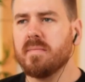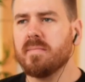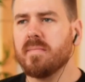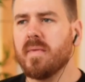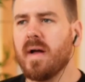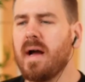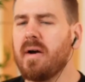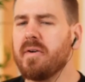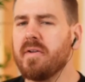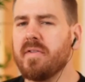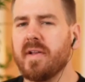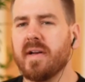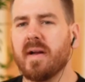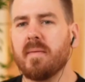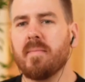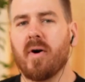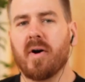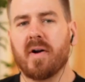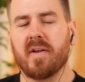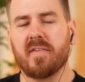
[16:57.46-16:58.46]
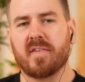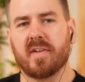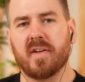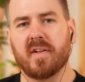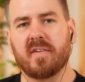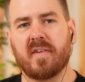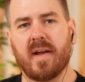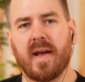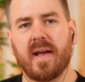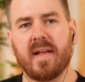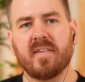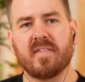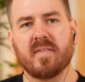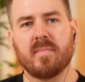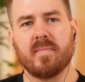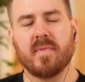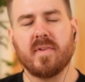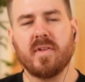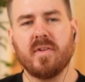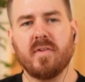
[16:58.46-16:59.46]
How do you think that market's going to change?
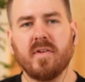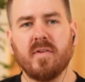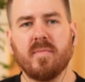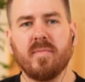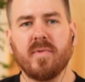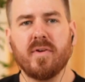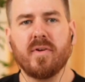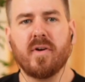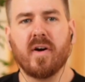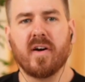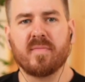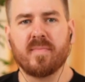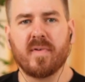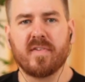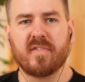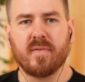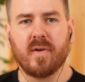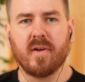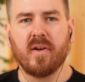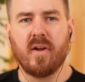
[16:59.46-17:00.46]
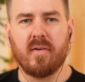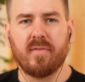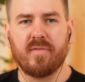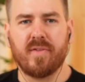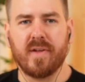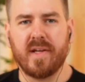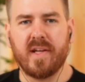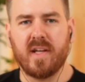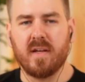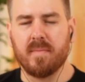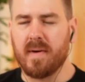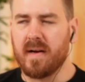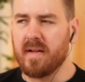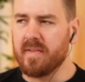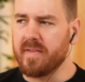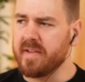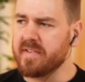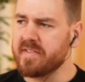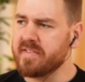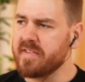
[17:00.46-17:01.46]
You guys must do a lot of thinking about
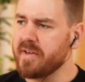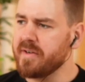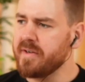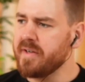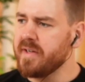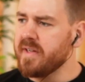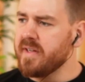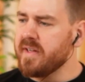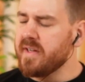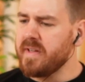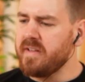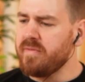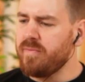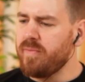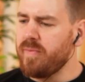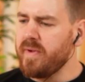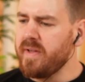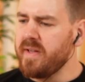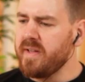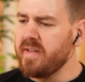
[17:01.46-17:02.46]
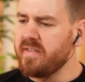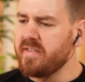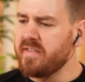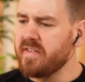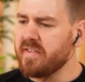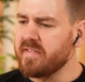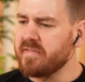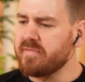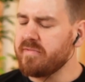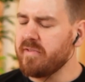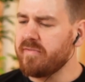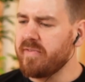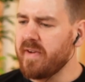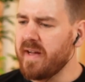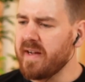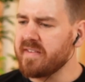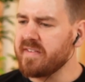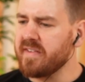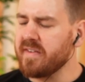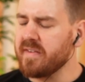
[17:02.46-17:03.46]
this. So if we just
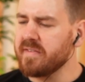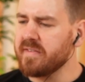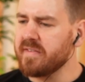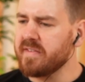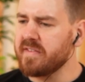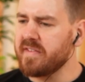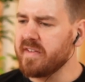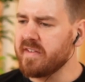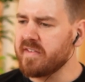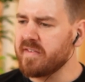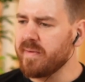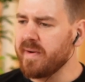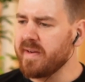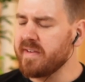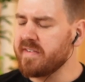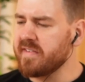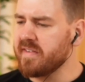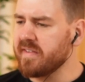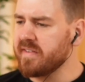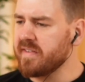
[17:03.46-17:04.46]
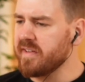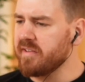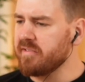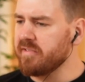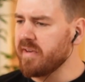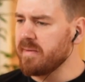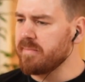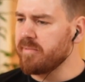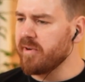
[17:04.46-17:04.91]
reflect on the situation in Great